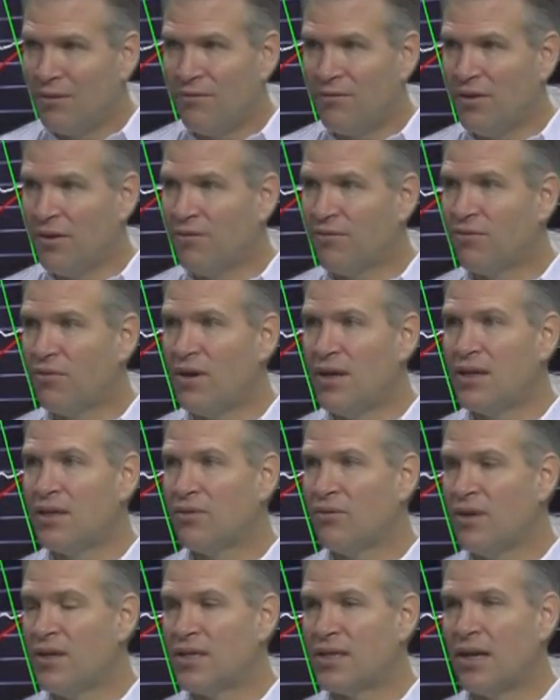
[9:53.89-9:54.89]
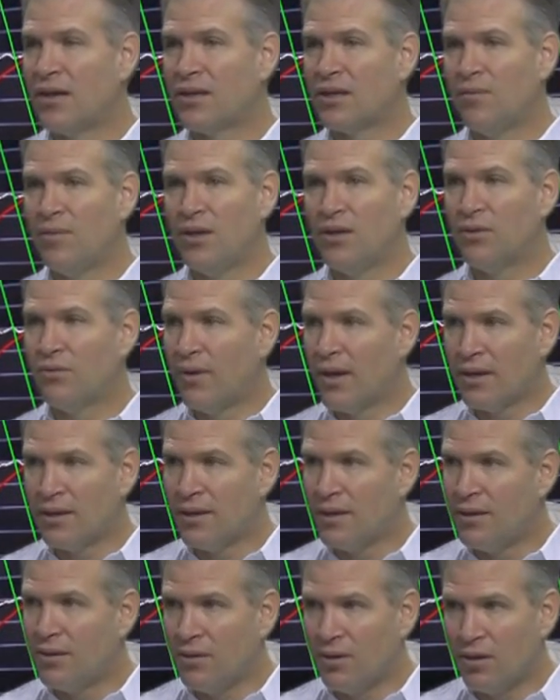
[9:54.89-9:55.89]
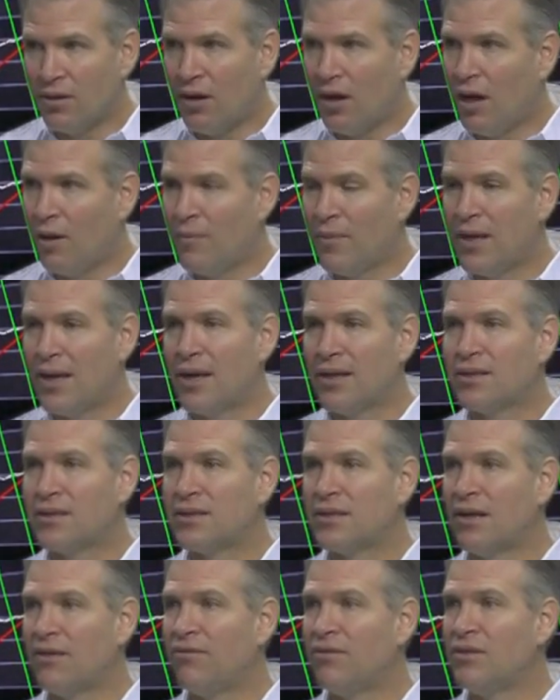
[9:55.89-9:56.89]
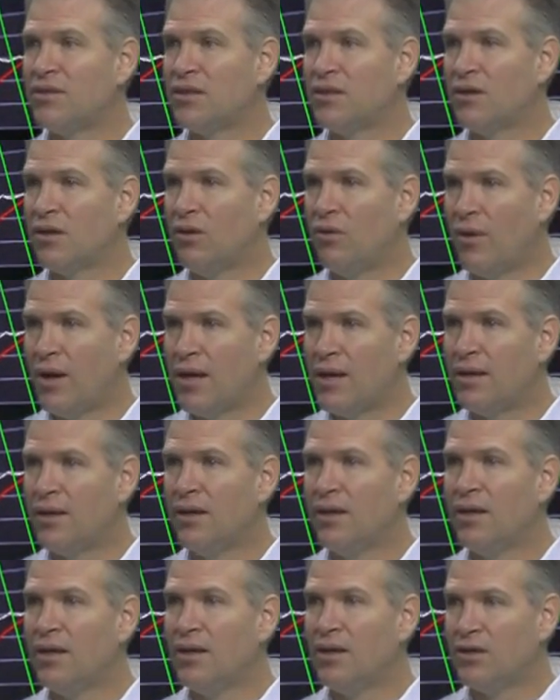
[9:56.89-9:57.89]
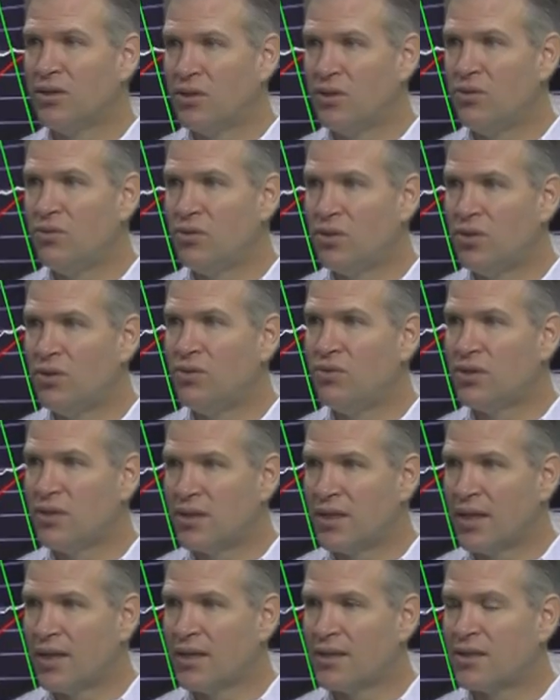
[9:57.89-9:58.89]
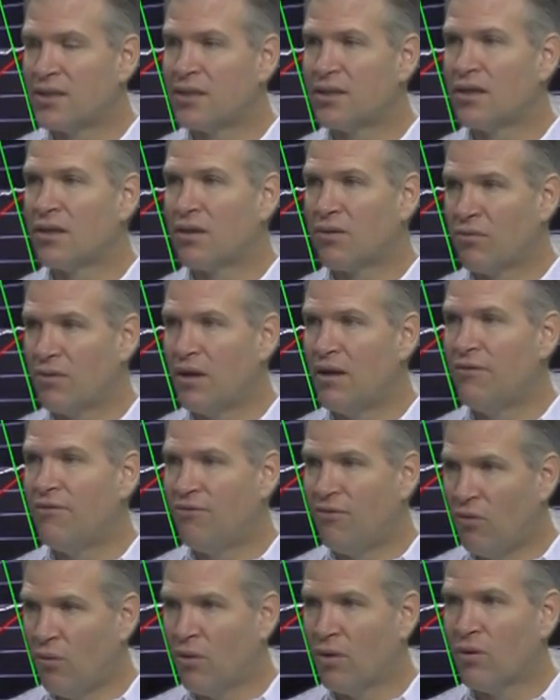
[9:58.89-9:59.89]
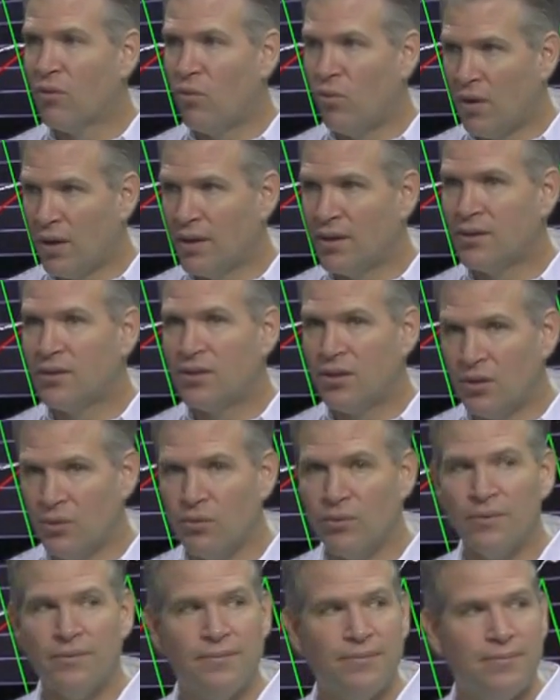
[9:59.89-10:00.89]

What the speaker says: feel free to reach out to me directly. You can call me at 708-226-3412.